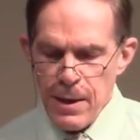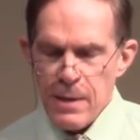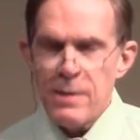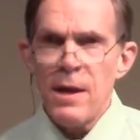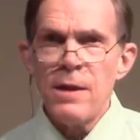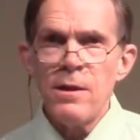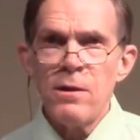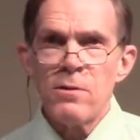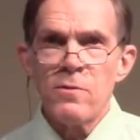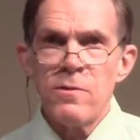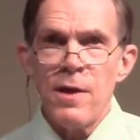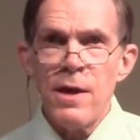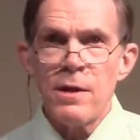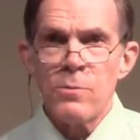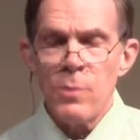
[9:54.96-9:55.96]
Ten years
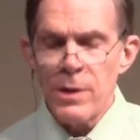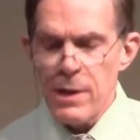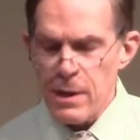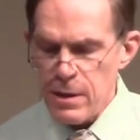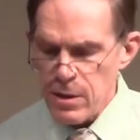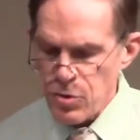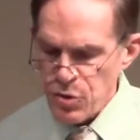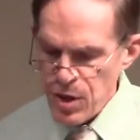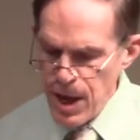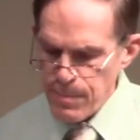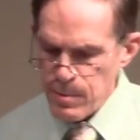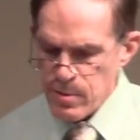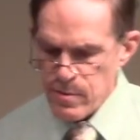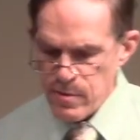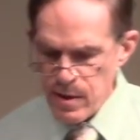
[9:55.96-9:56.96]
later, we get to
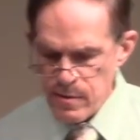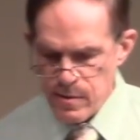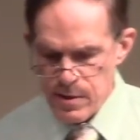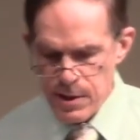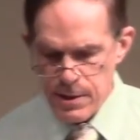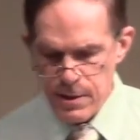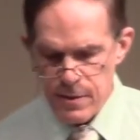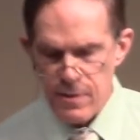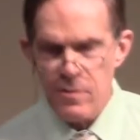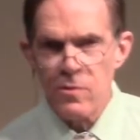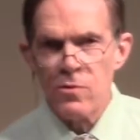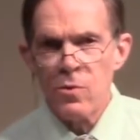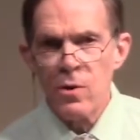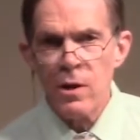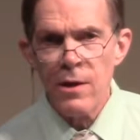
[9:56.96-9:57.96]
chapter 16 and the
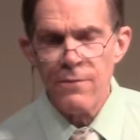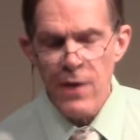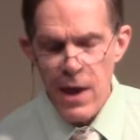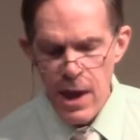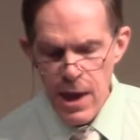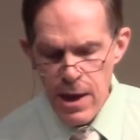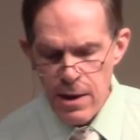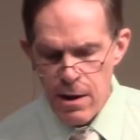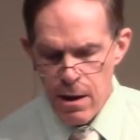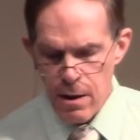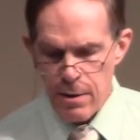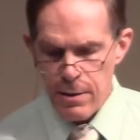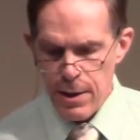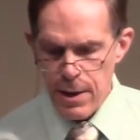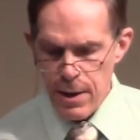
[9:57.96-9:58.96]
story of
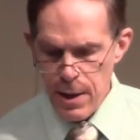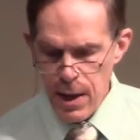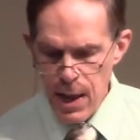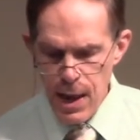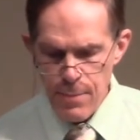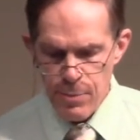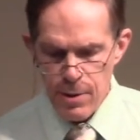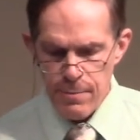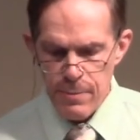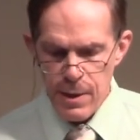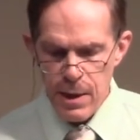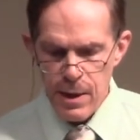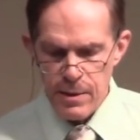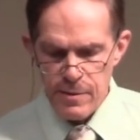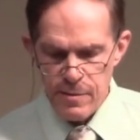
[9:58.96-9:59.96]
Hagar, Abram,
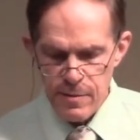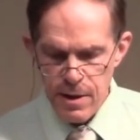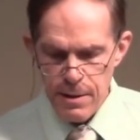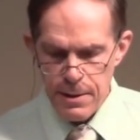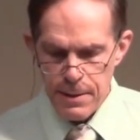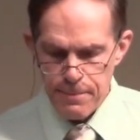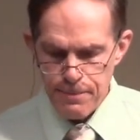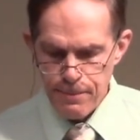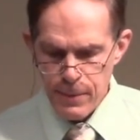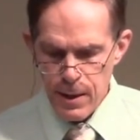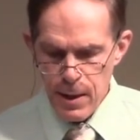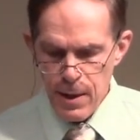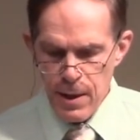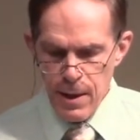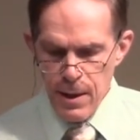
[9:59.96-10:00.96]
and Sarah.
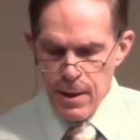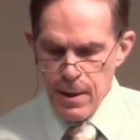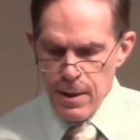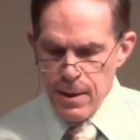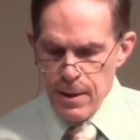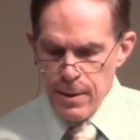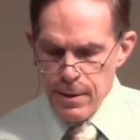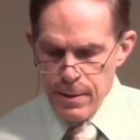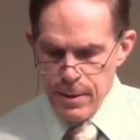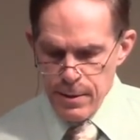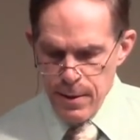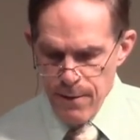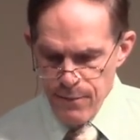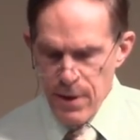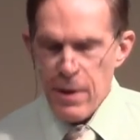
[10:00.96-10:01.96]

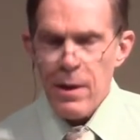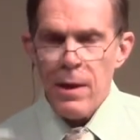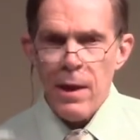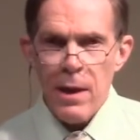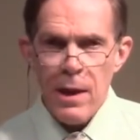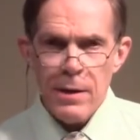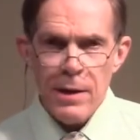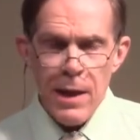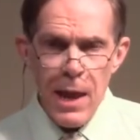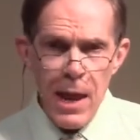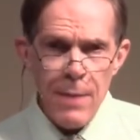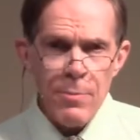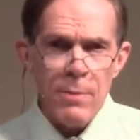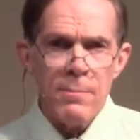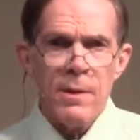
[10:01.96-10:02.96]
Of, and
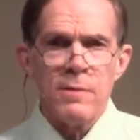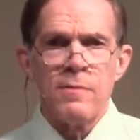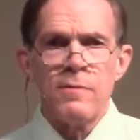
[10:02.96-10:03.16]
Abram and